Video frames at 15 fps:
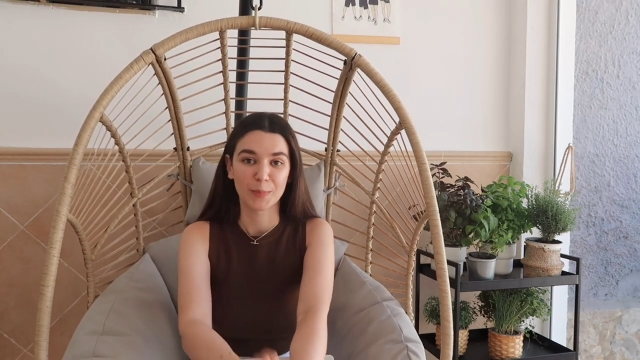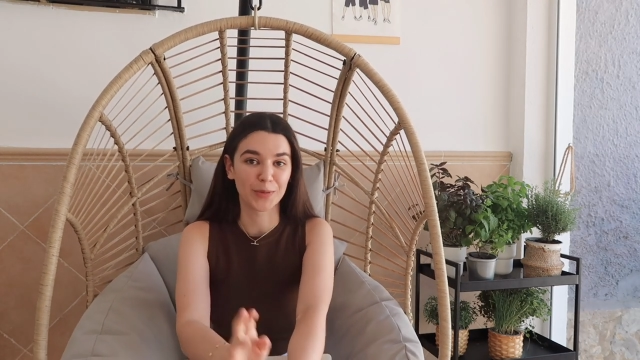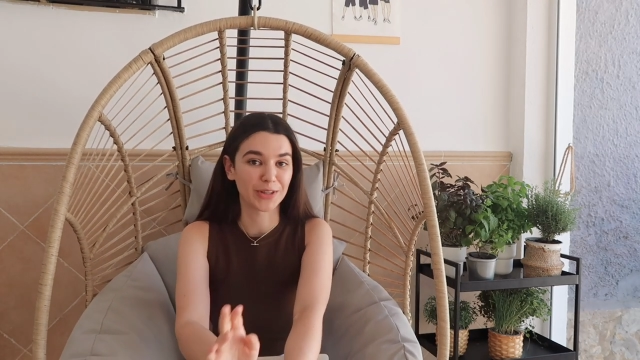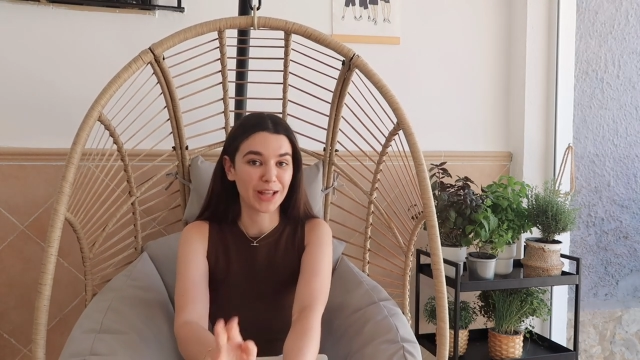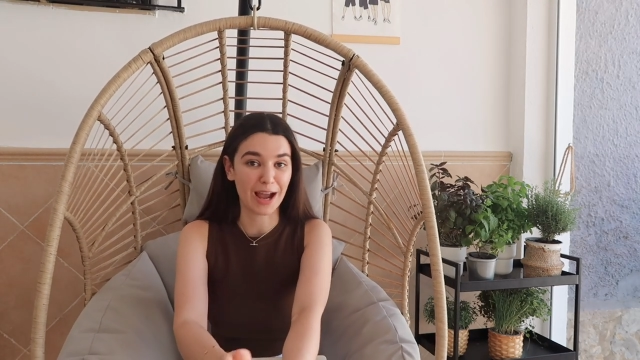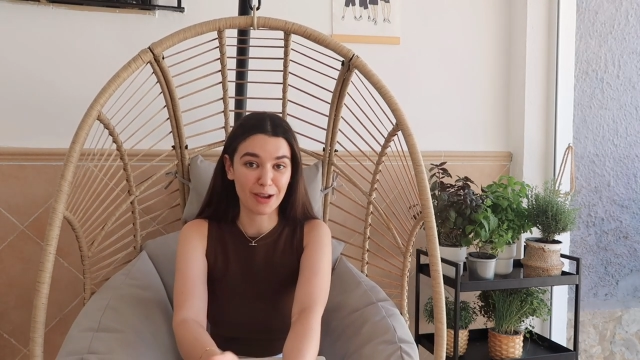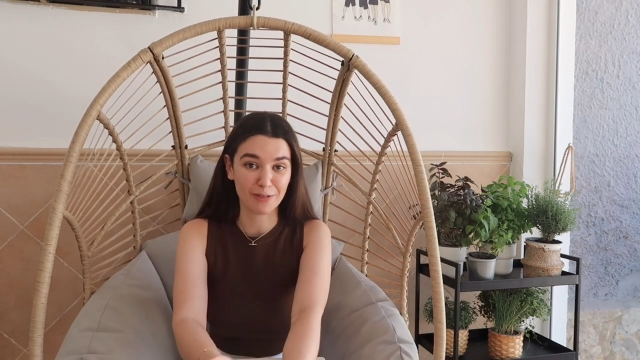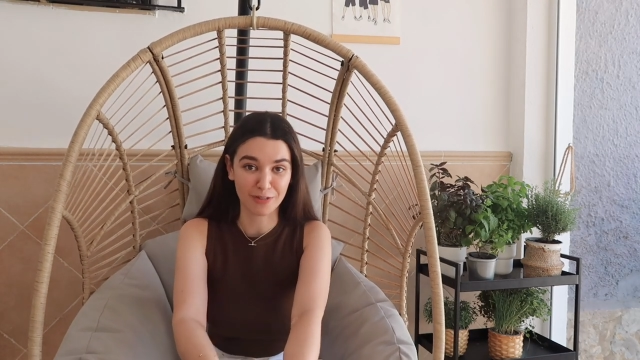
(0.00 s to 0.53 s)

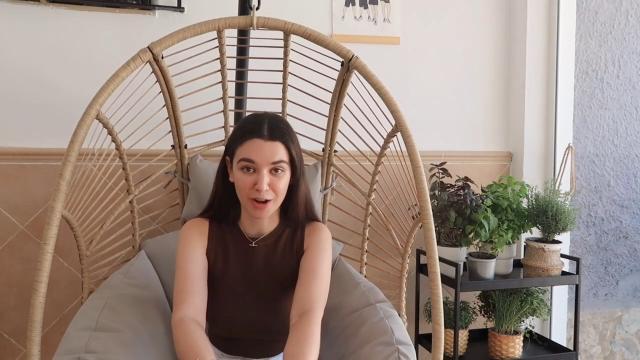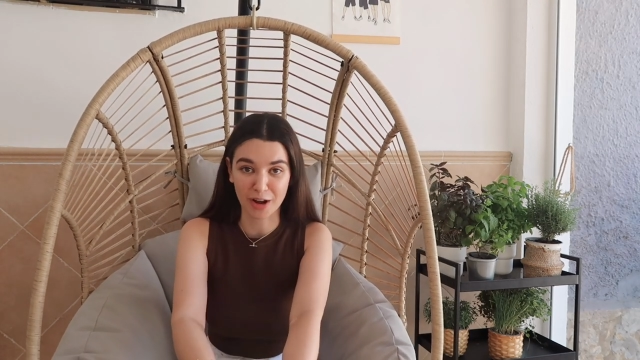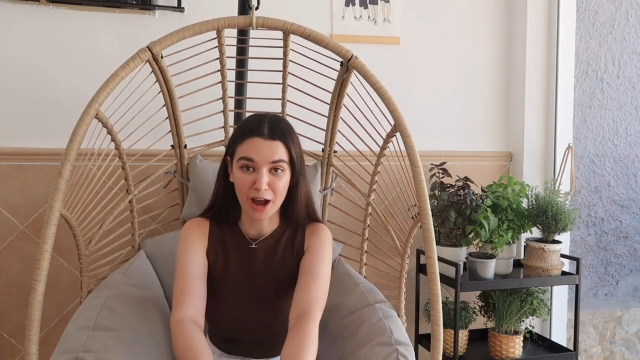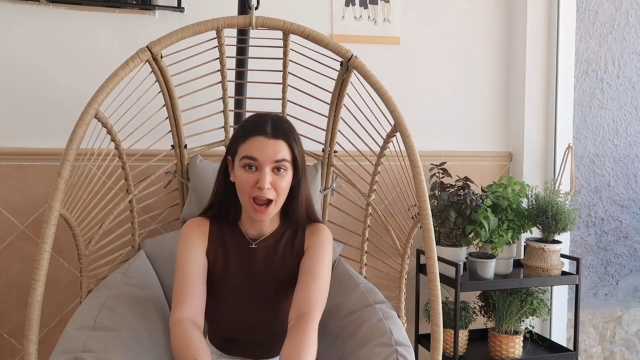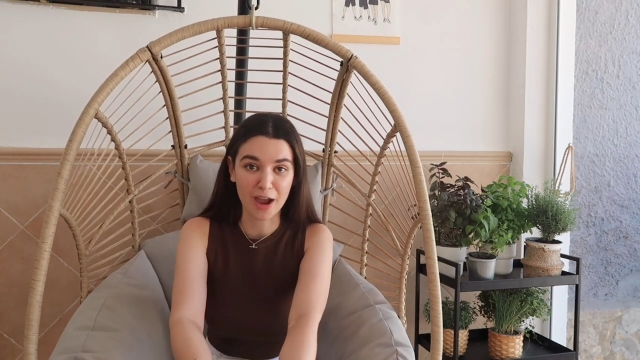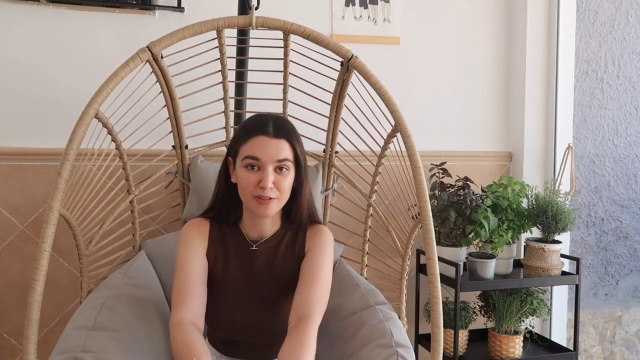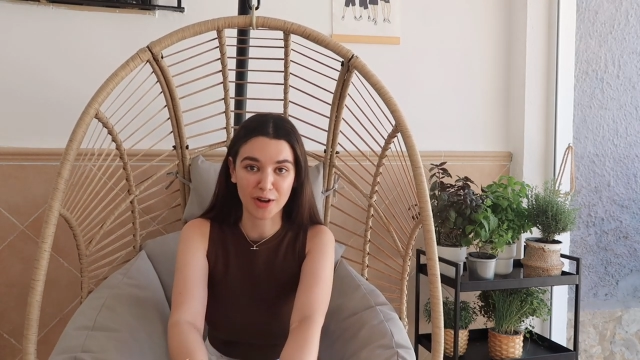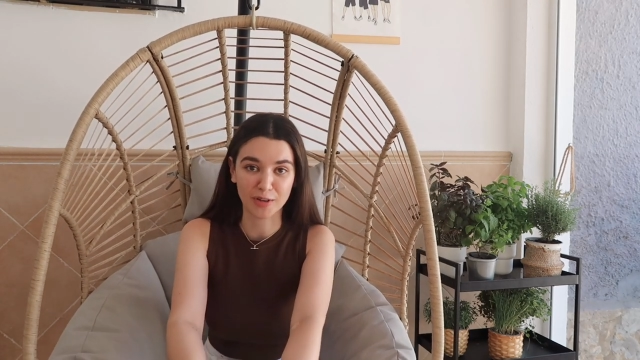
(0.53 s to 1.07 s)
But
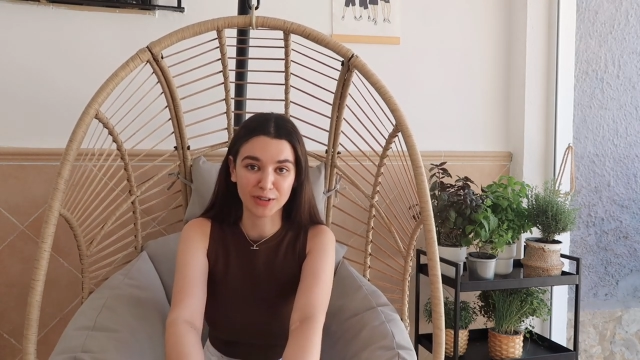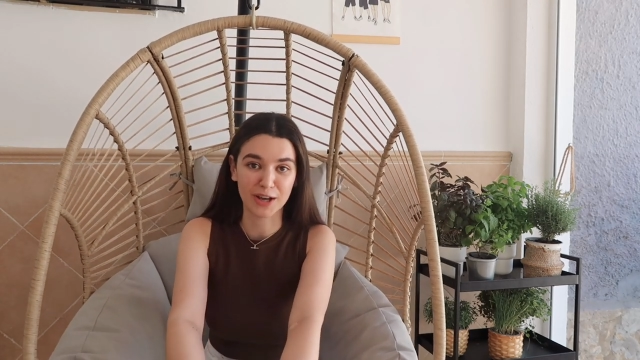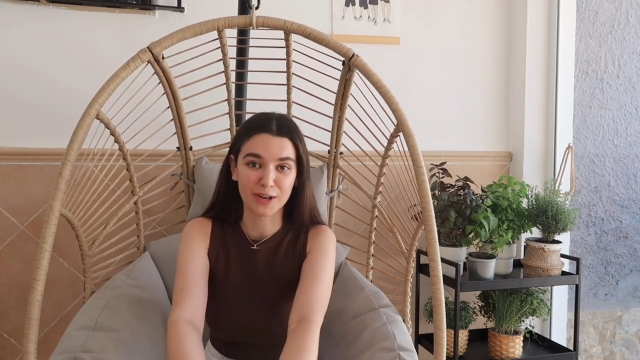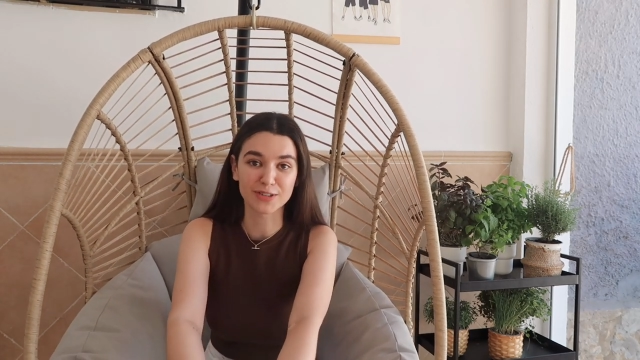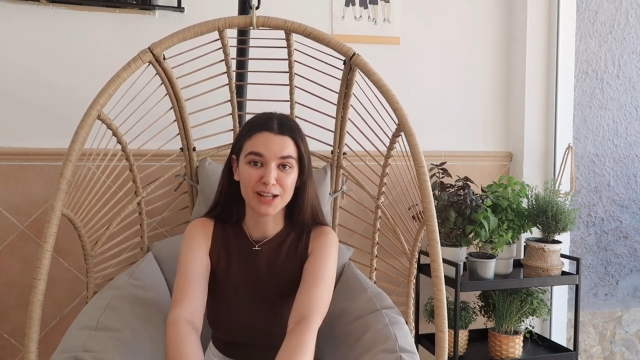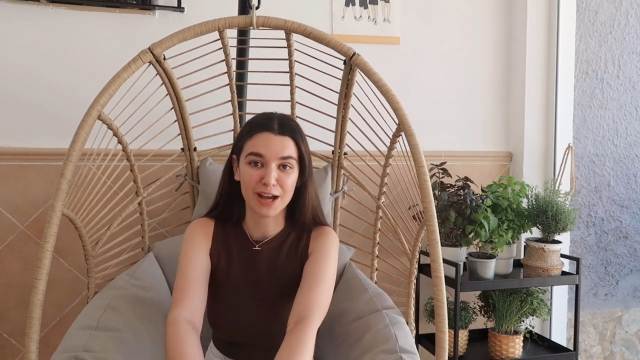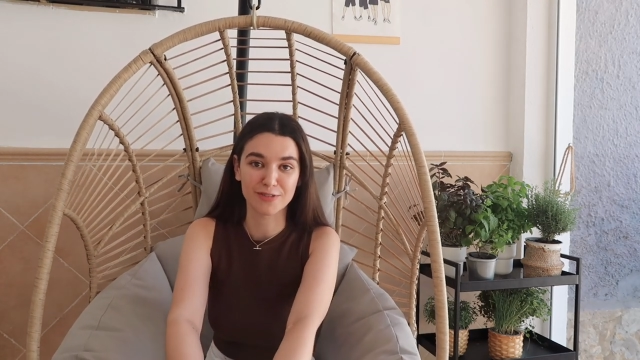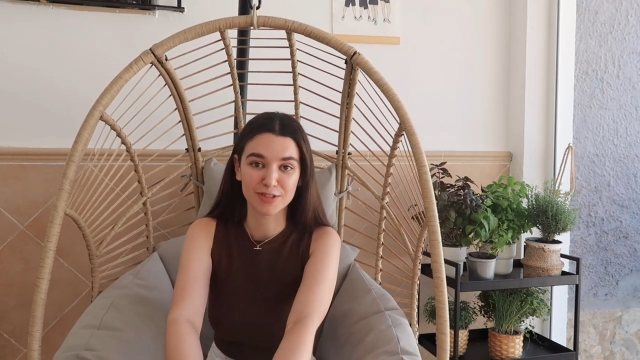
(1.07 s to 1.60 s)
I found
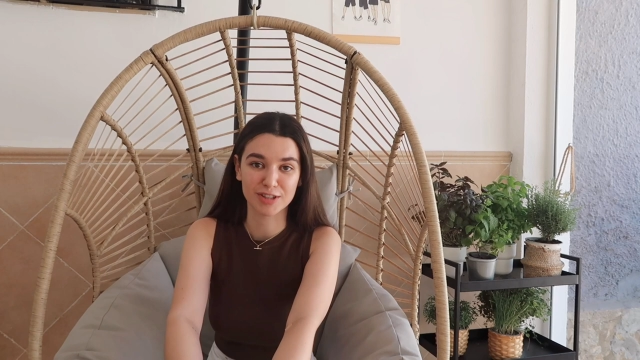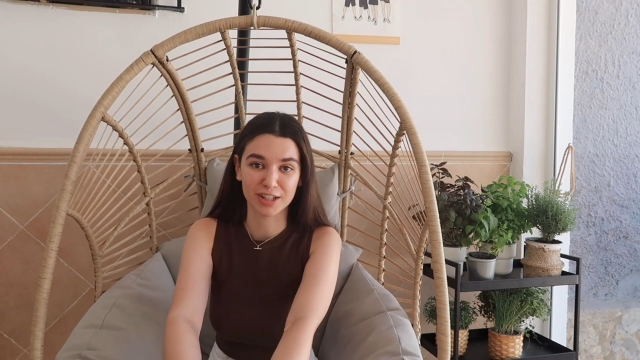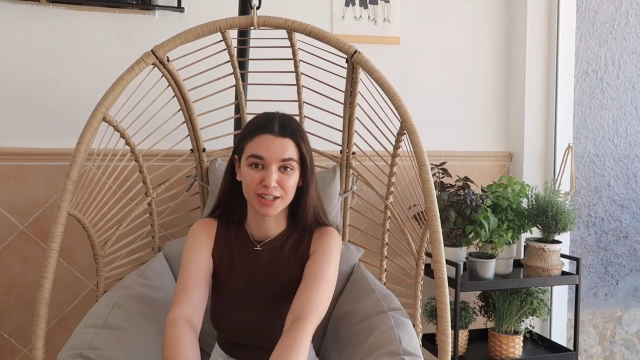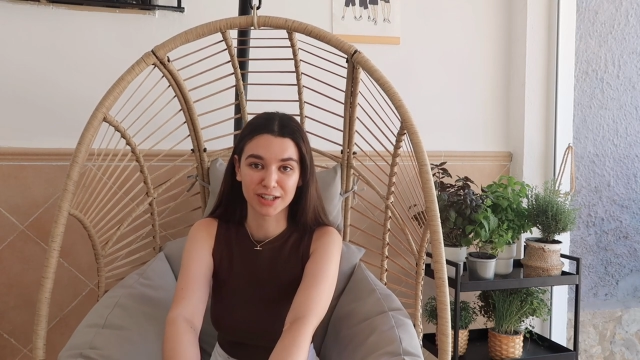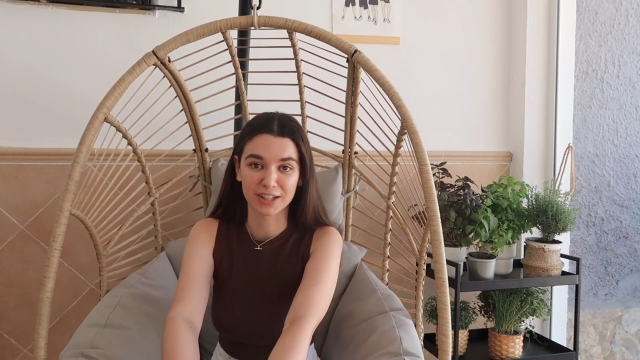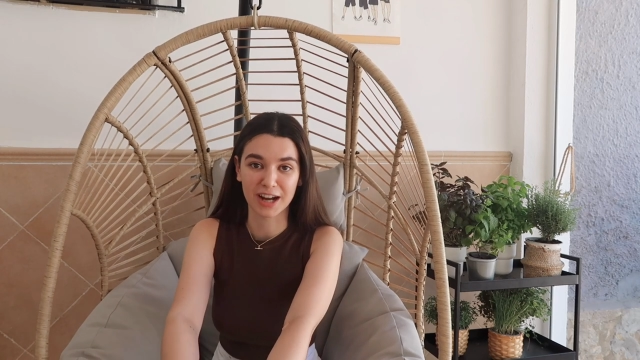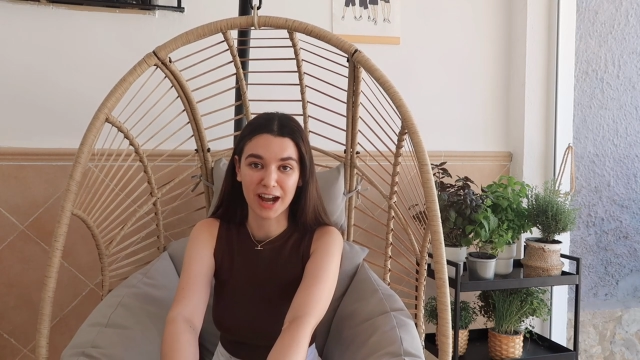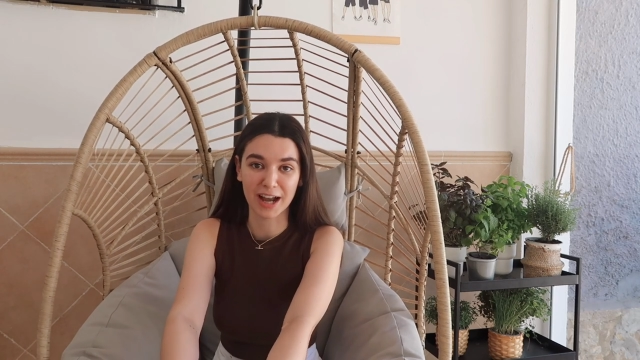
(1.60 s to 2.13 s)
out
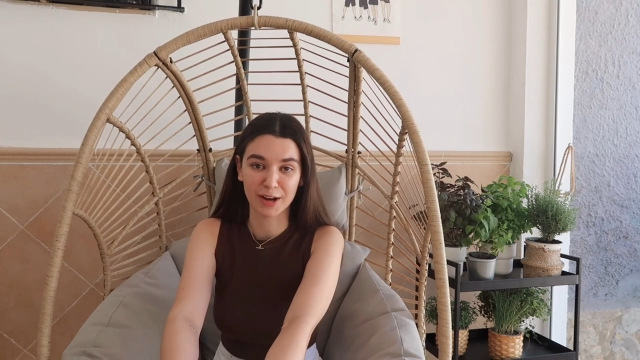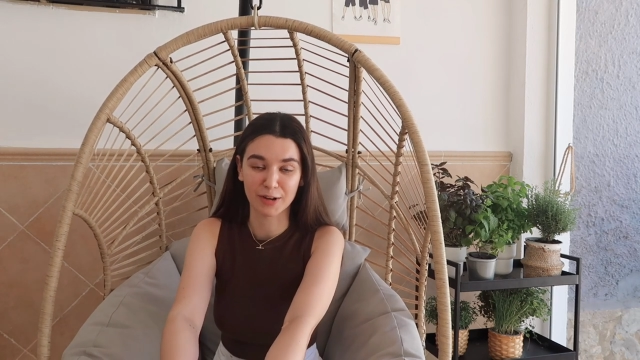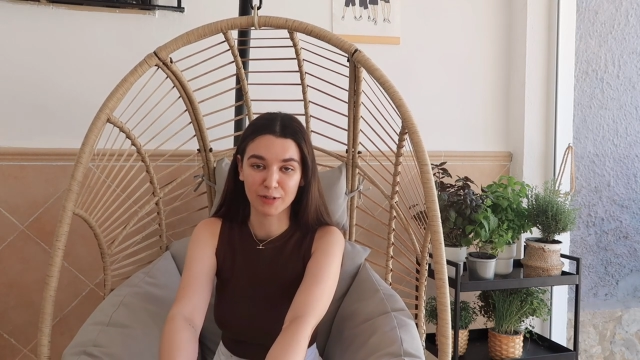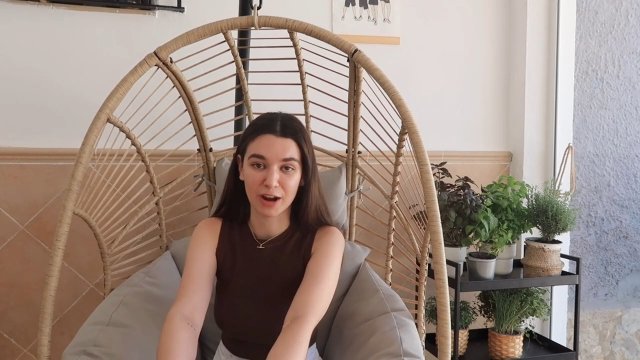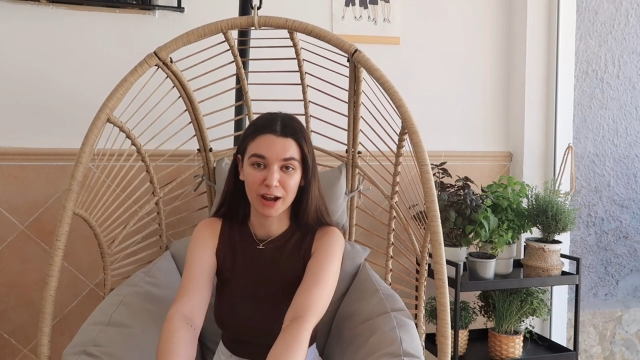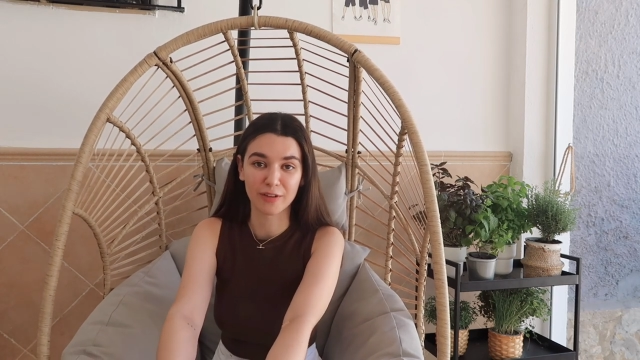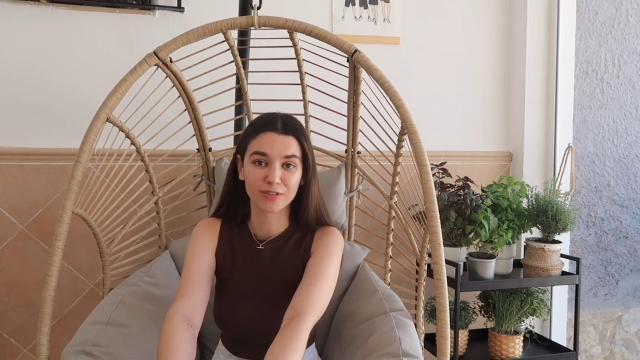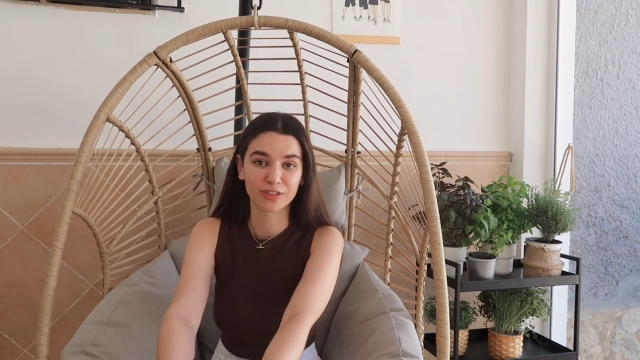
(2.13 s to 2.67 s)
after I
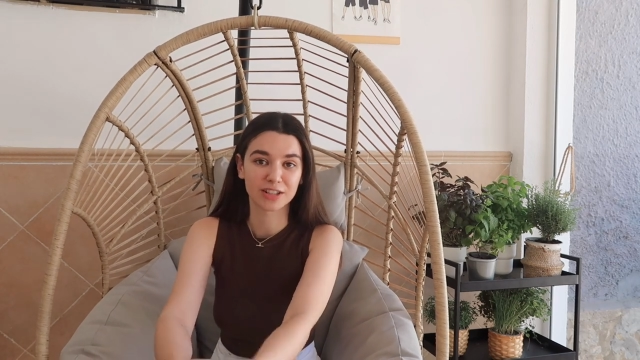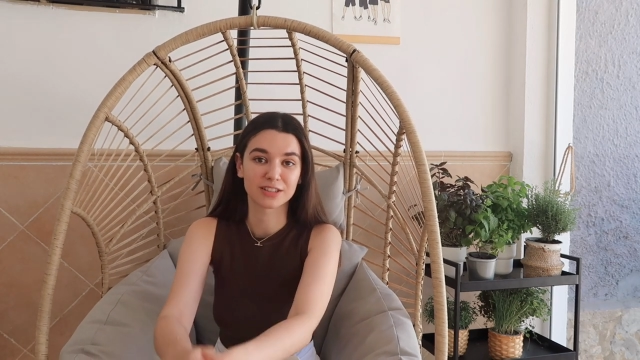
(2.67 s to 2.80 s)
arrived.